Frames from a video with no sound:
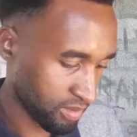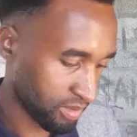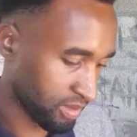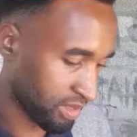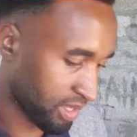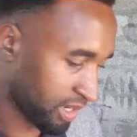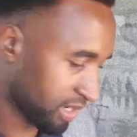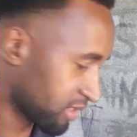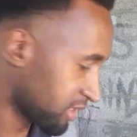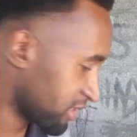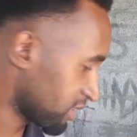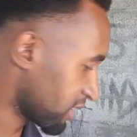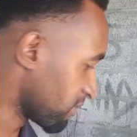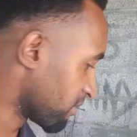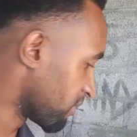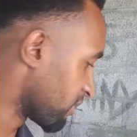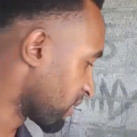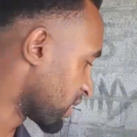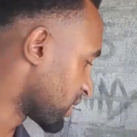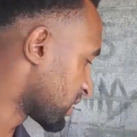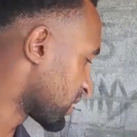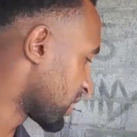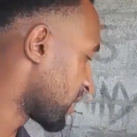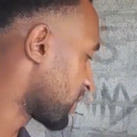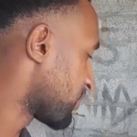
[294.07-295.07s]
that
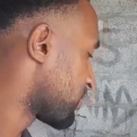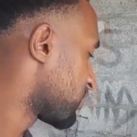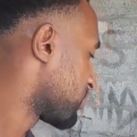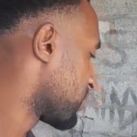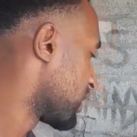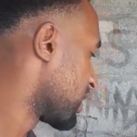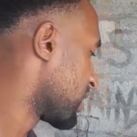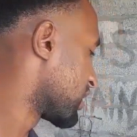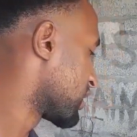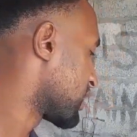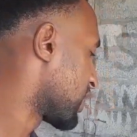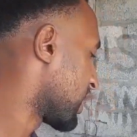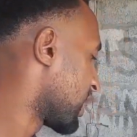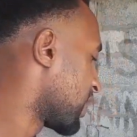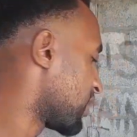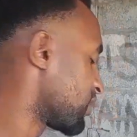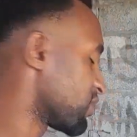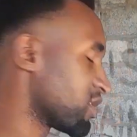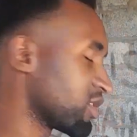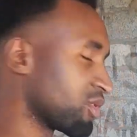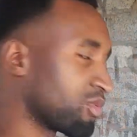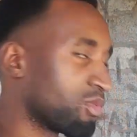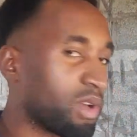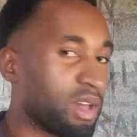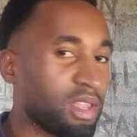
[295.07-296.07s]
mess up the
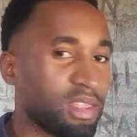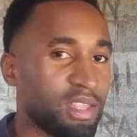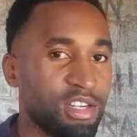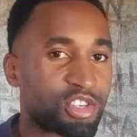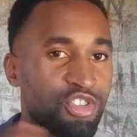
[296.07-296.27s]
surrounding where the